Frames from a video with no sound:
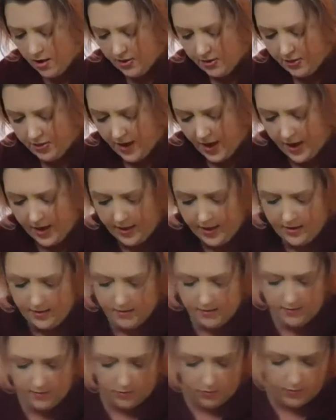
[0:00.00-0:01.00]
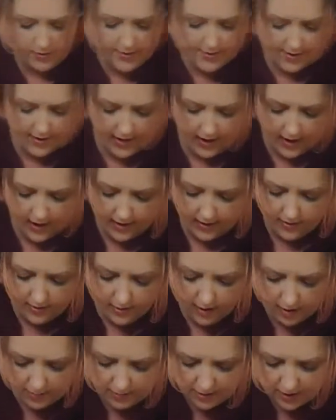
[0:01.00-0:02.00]
Then, once again,
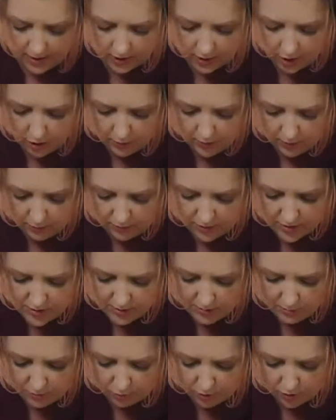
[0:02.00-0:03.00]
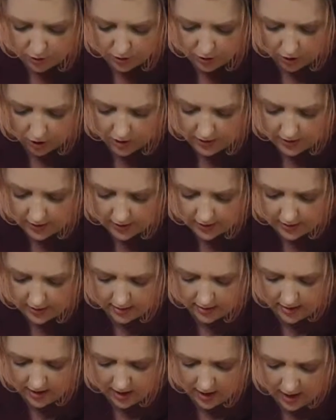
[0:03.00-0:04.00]
I'm going to go in with some more garlic.
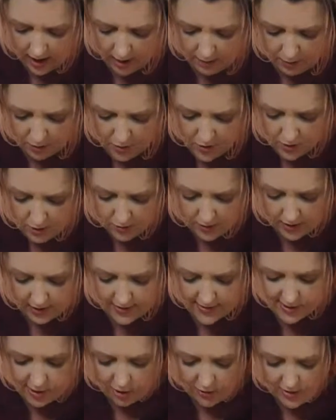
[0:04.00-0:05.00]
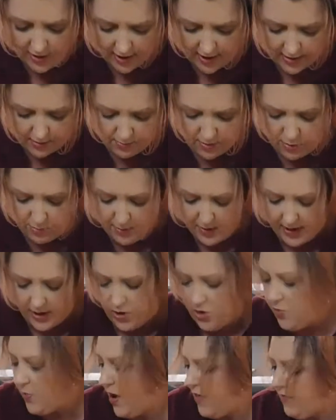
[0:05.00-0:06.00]
I'm also going to saute some spinach,
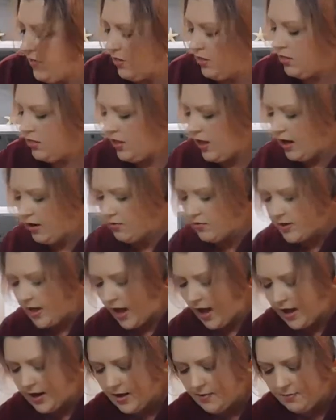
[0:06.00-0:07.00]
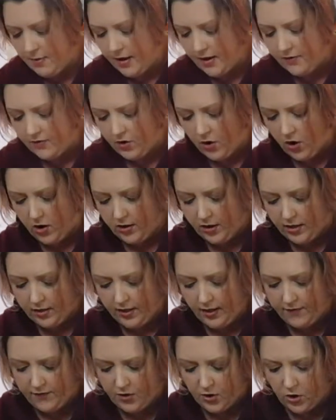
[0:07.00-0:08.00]
so I have a little tiny bit of garlic
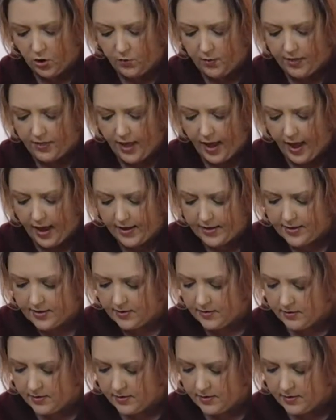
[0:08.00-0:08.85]
left to go in that.